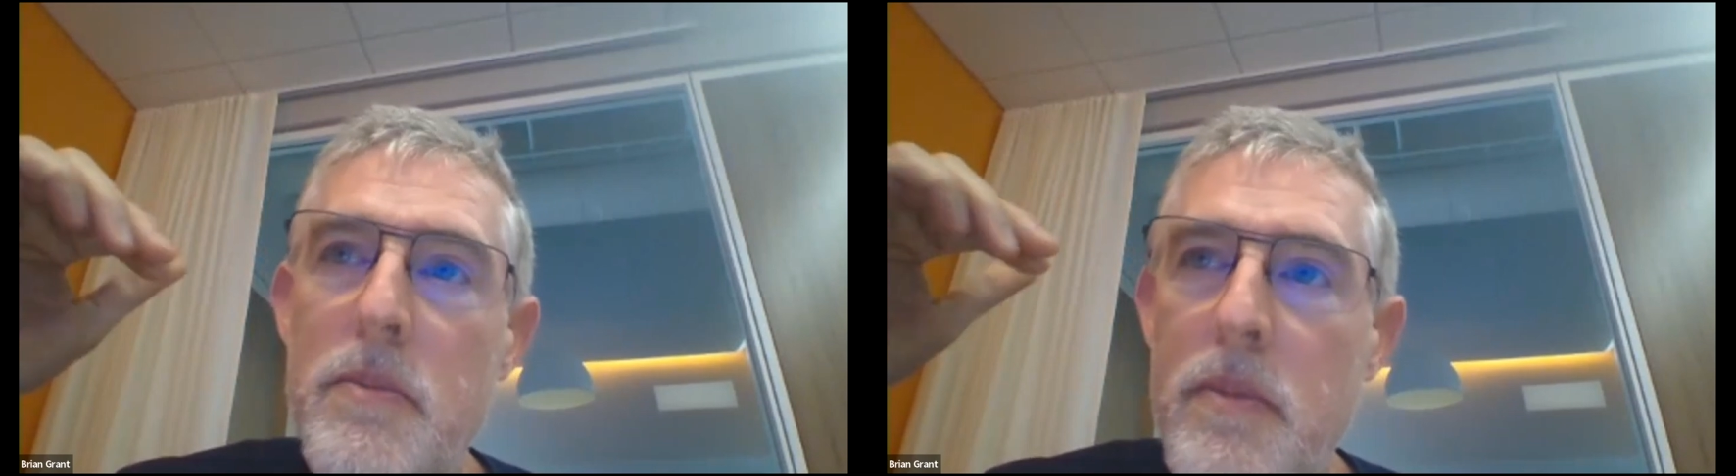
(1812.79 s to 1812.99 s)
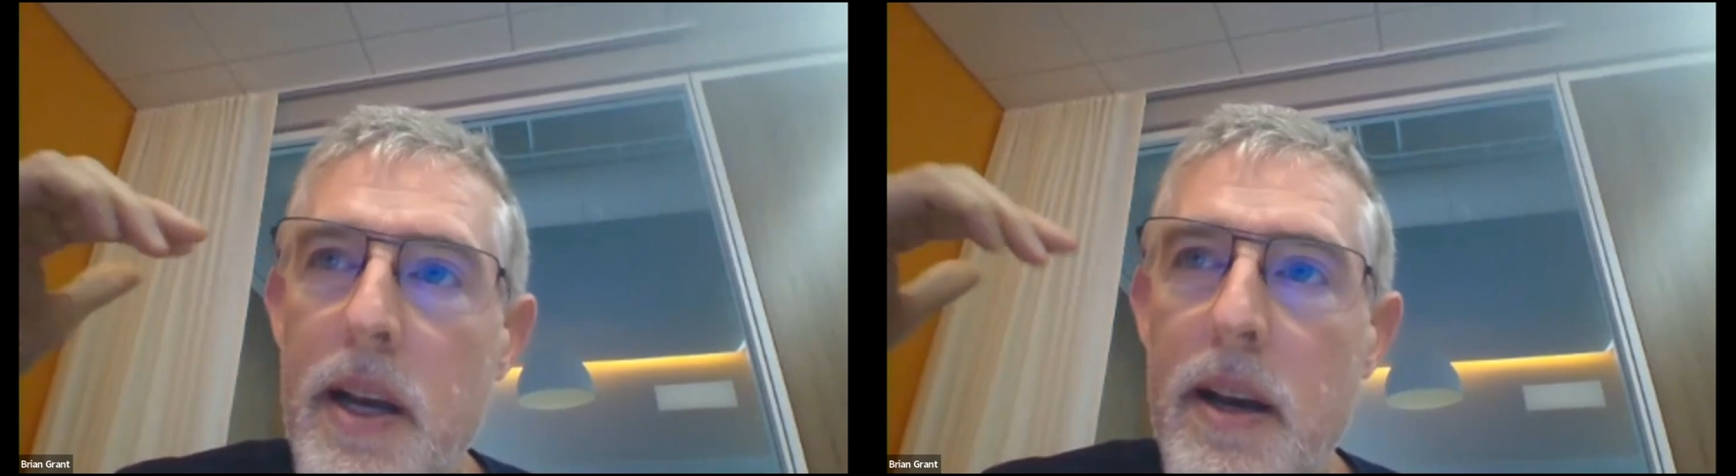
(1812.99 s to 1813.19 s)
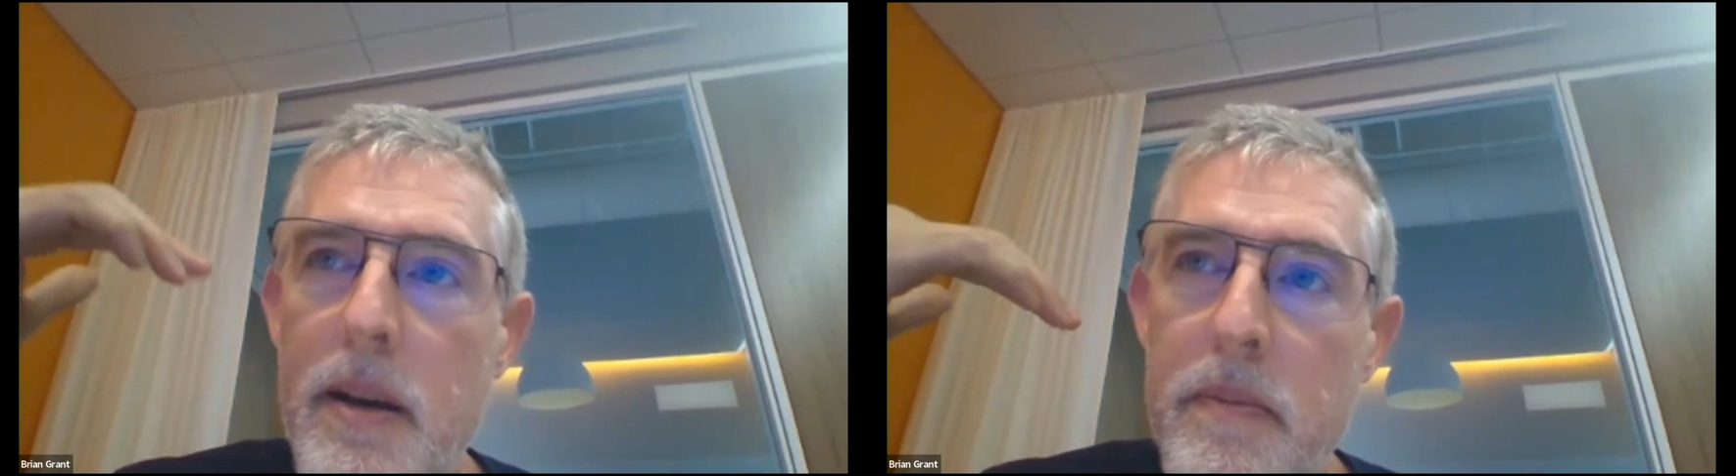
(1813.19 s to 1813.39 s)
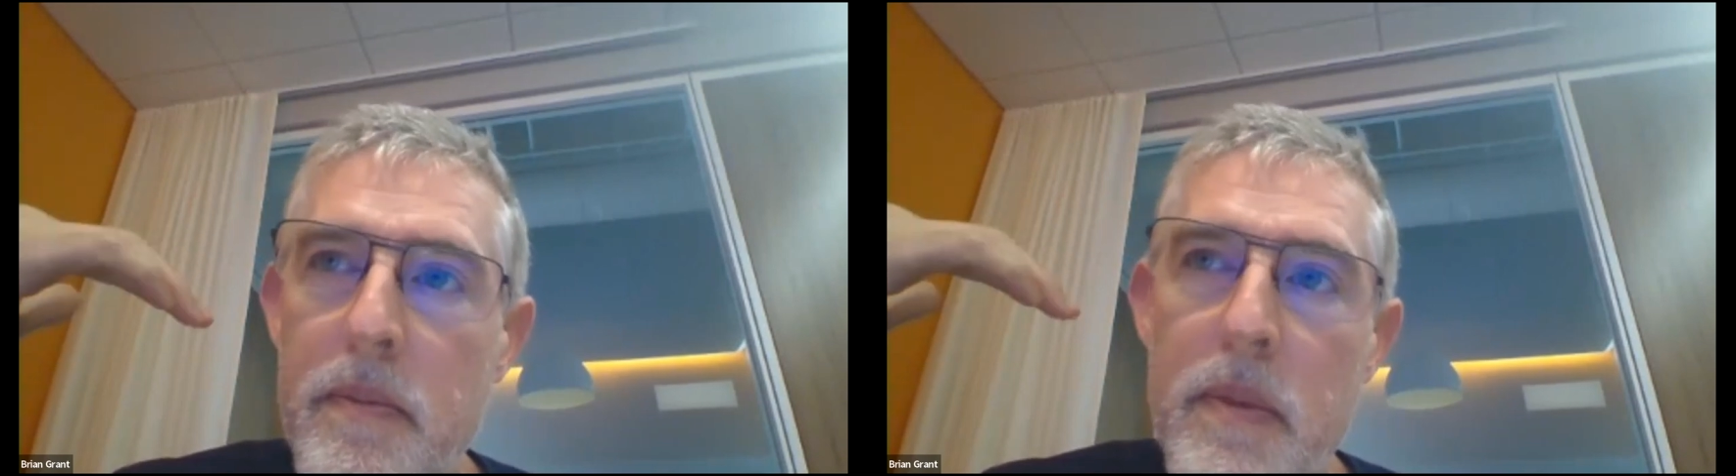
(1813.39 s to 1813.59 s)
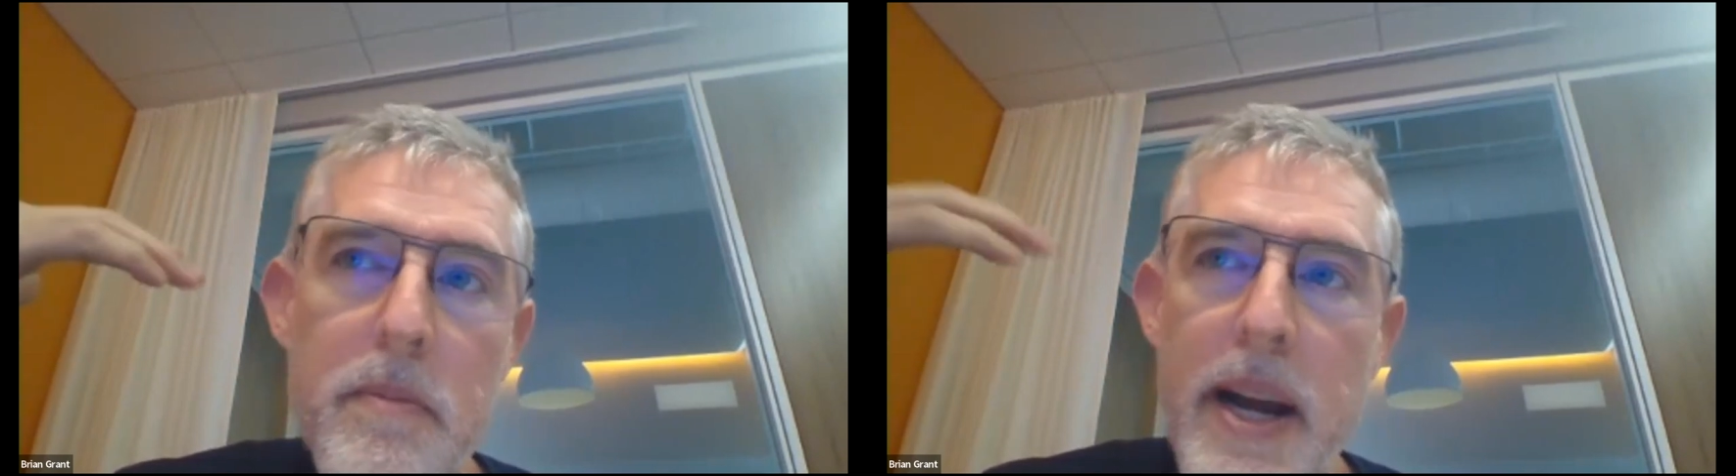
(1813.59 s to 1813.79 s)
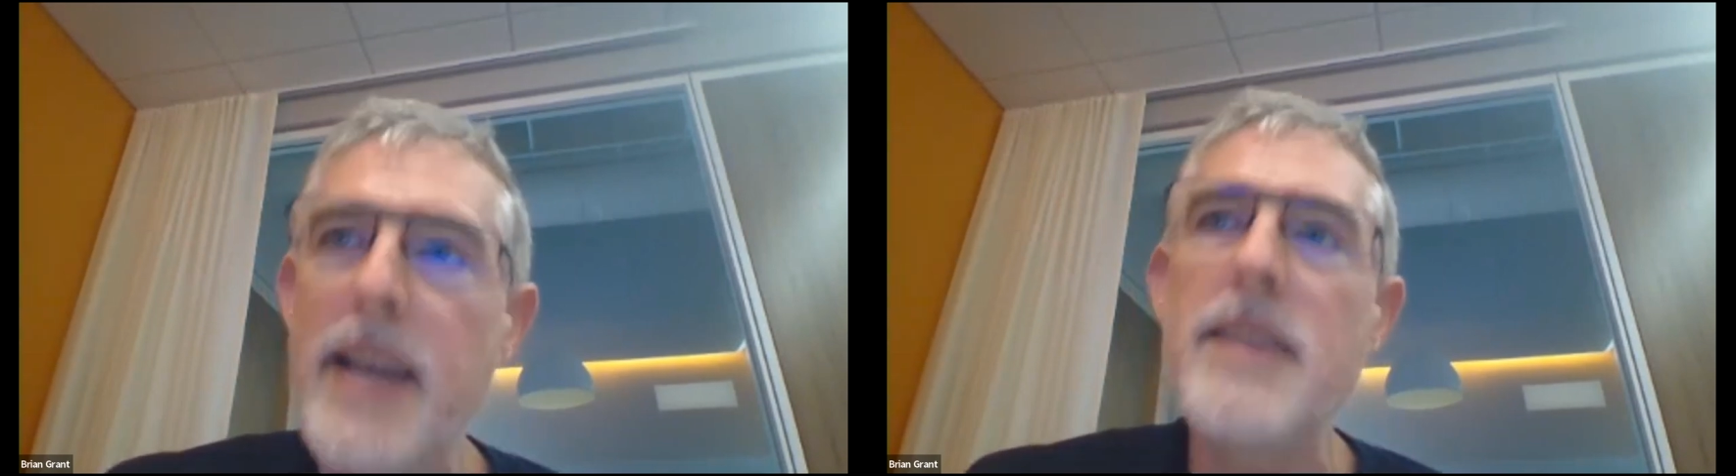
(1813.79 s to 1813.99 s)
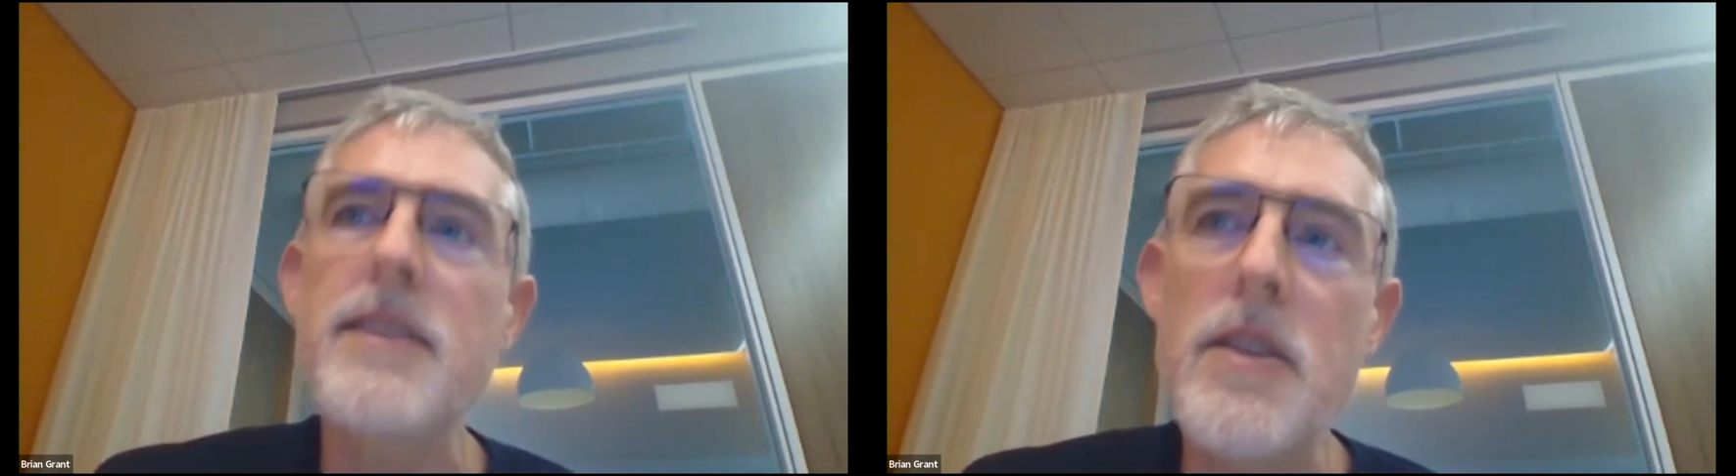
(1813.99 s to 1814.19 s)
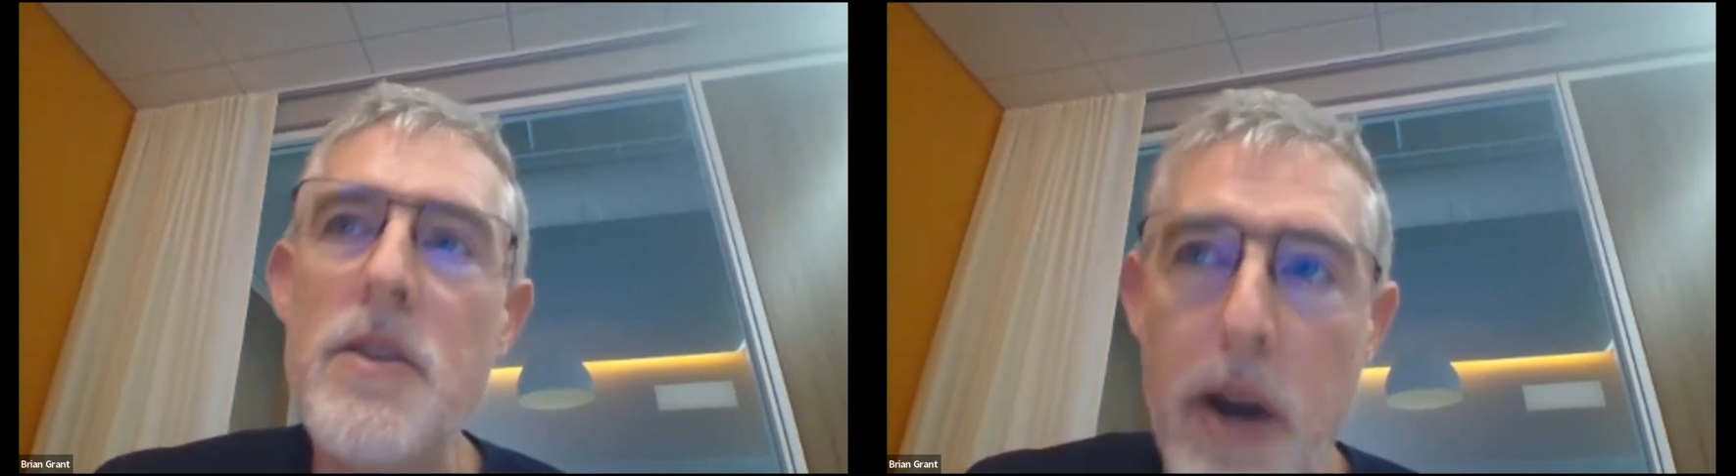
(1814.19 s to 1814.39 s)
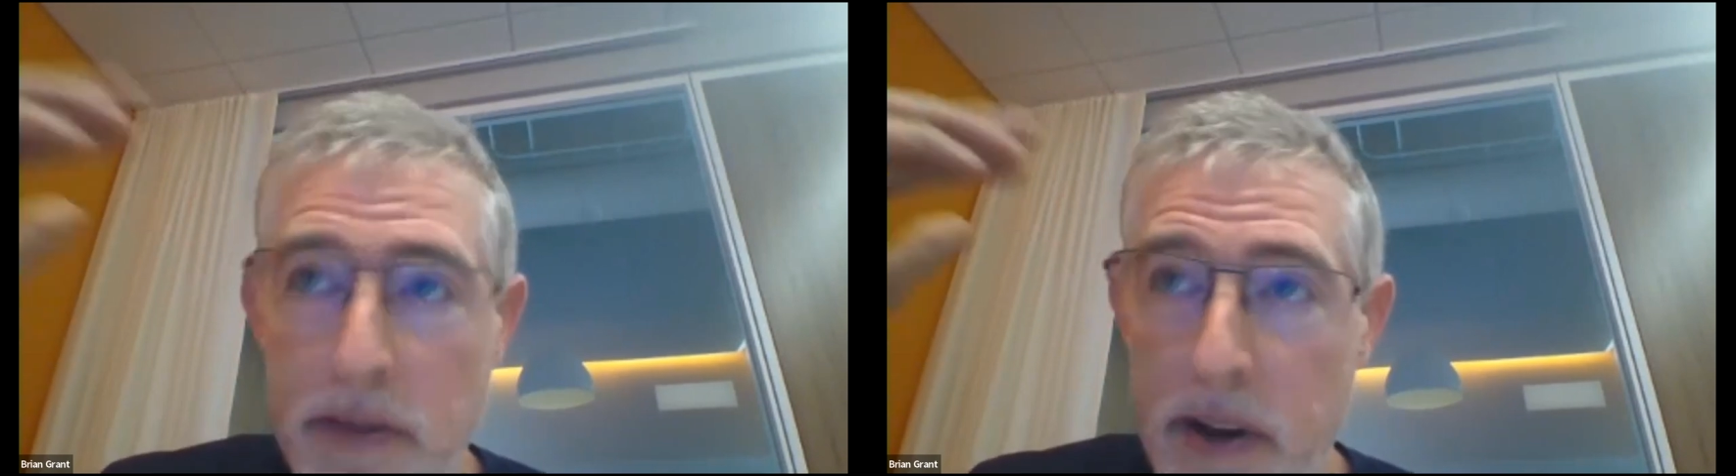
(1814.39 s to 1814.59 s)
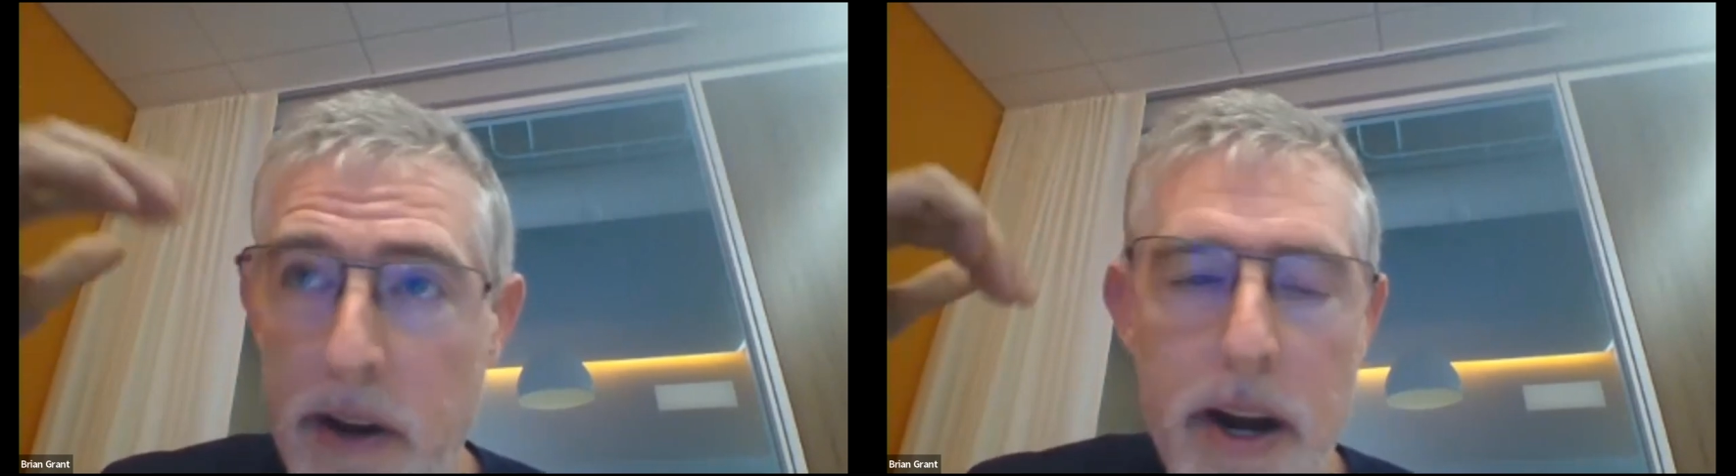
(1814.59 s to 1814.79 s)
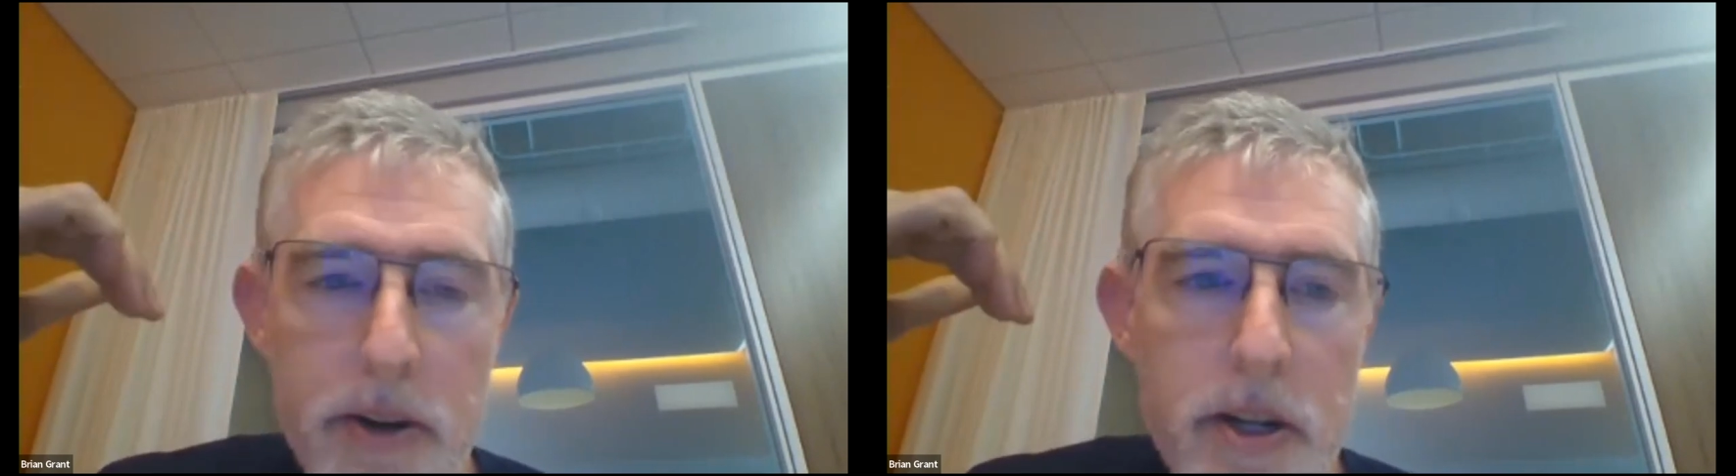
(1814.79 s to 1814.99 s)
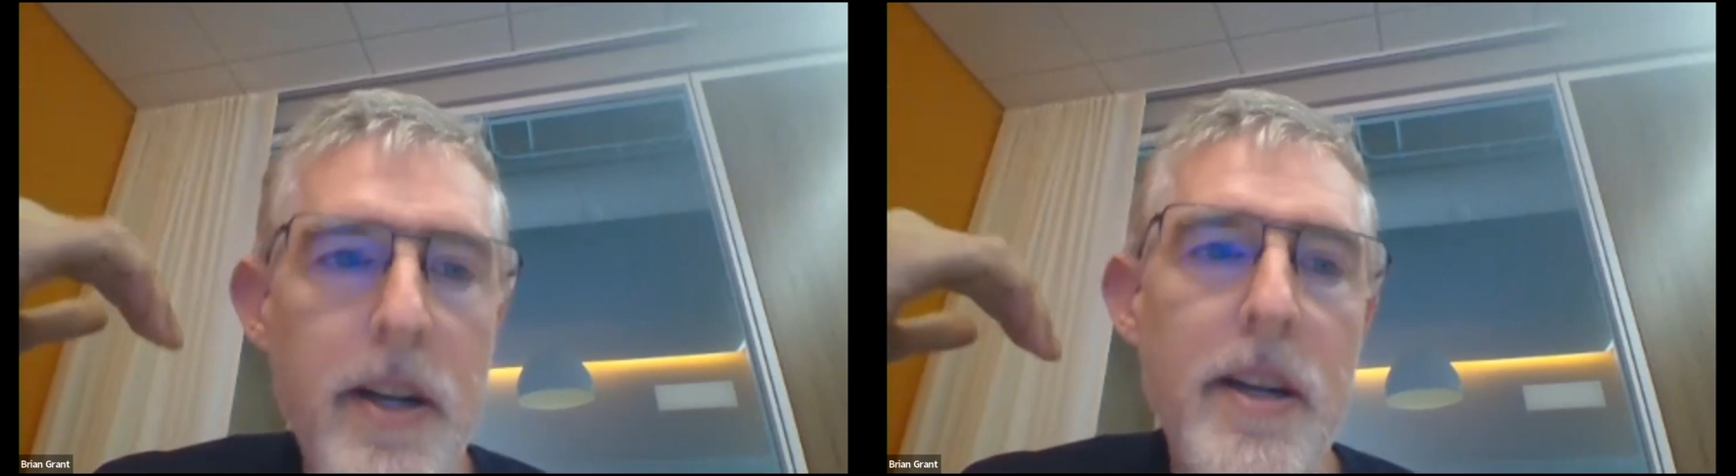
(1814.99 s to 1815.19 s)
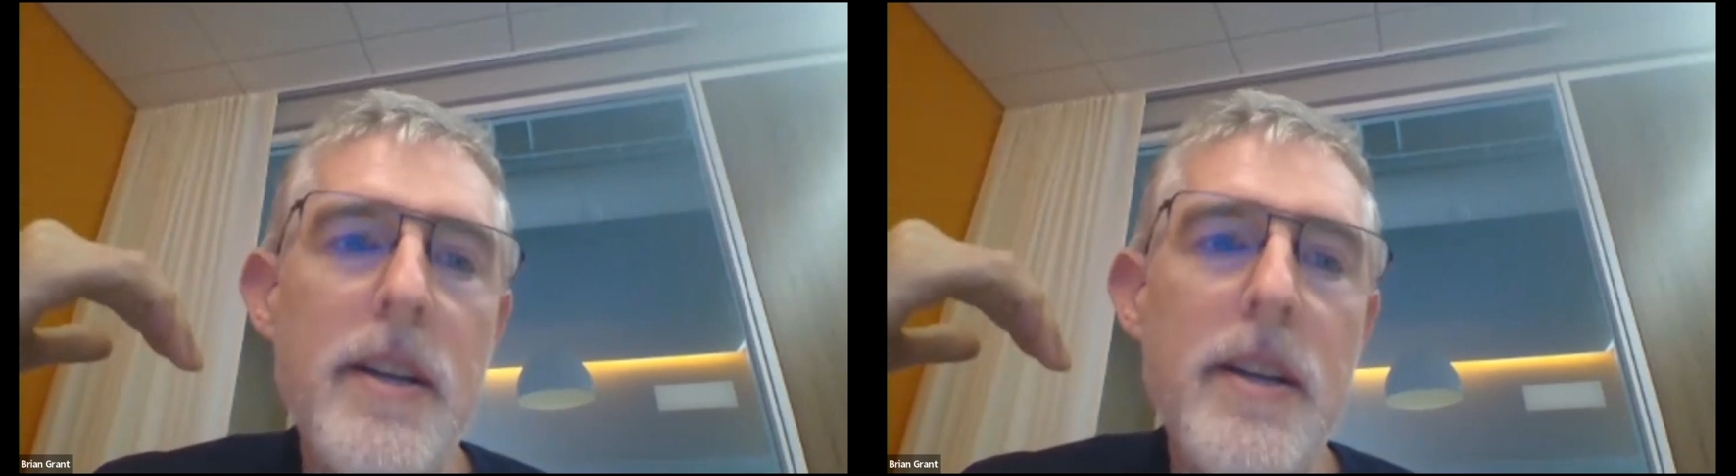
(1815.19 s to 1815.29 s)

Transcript: my ASUS Wi-Fi router